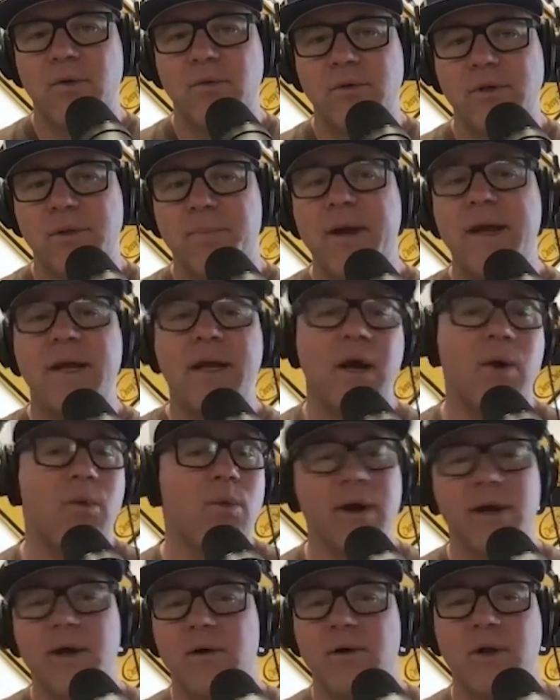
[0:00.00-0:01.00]
depending on
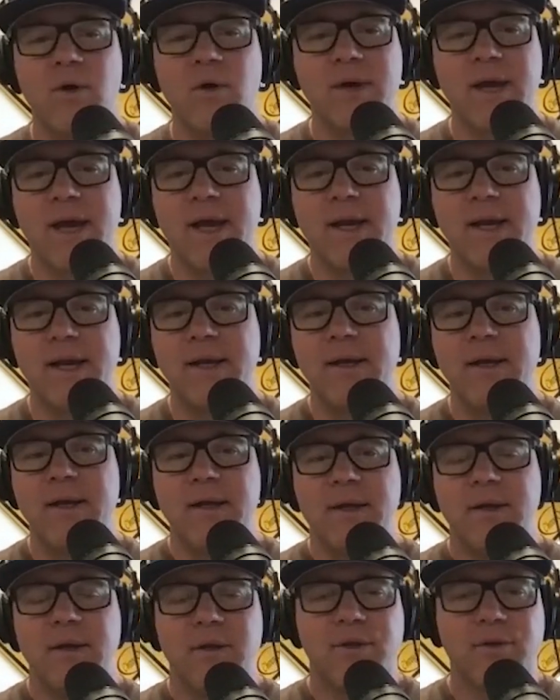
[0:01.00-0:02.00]
where you're located,
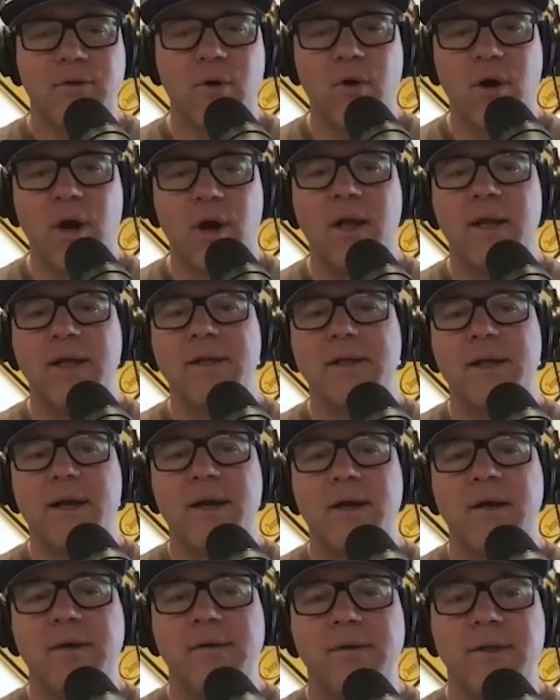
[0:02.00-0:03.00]
throw it all in
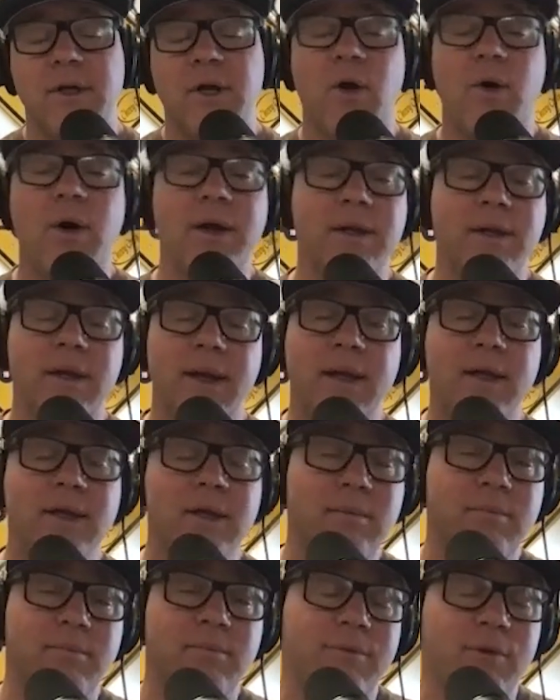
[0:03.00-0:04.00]
there, you know, and
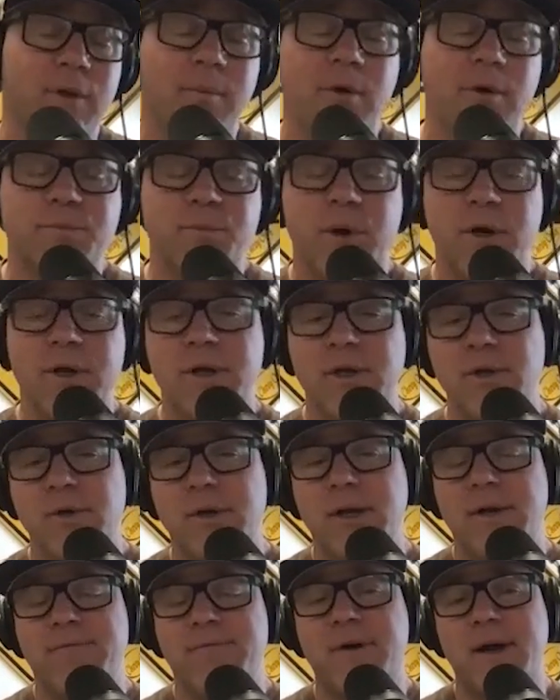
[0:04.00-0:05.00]
you, for the most part, you do
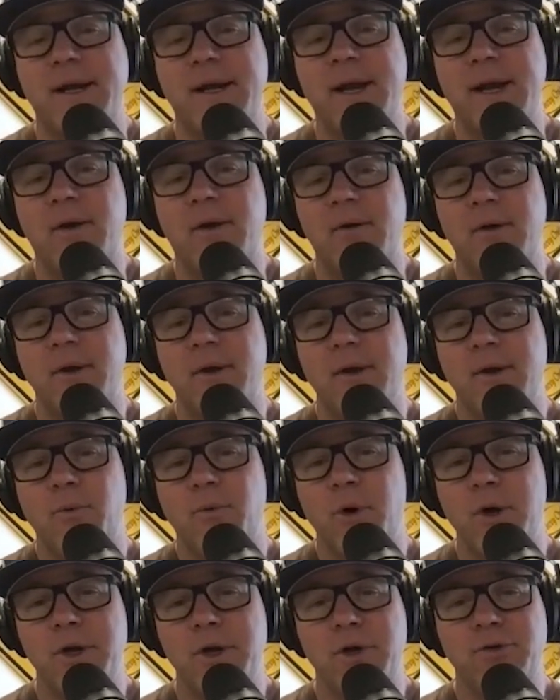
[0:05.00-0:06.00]
get to find out
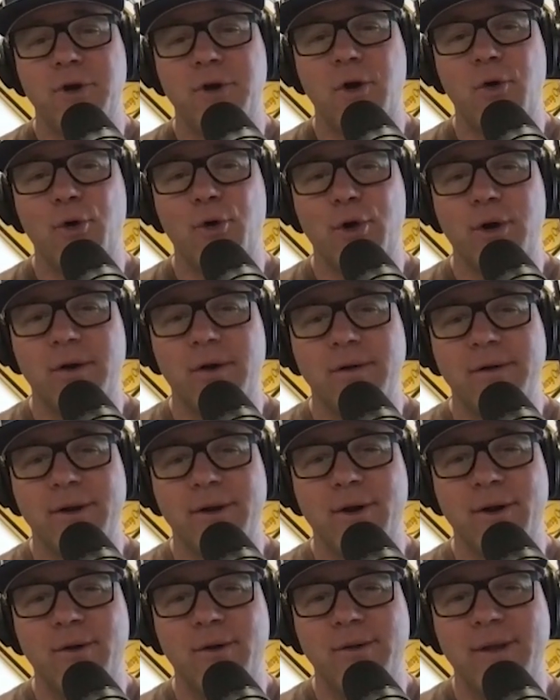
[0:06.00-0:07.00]
what your donor, you
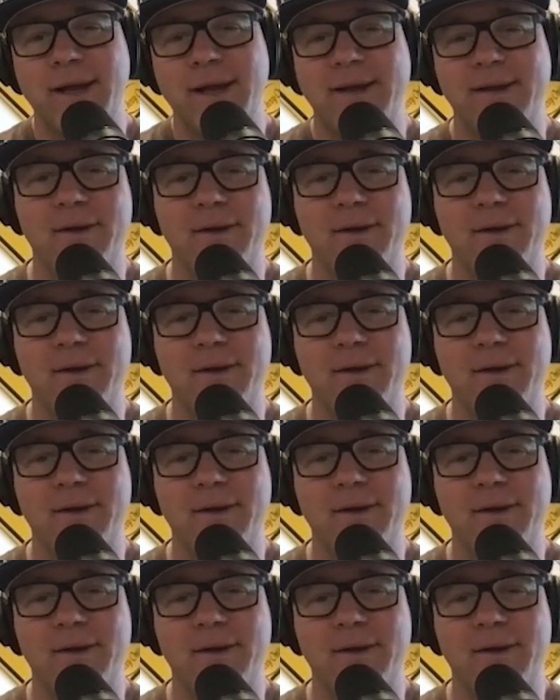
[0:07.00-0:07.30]
know, like,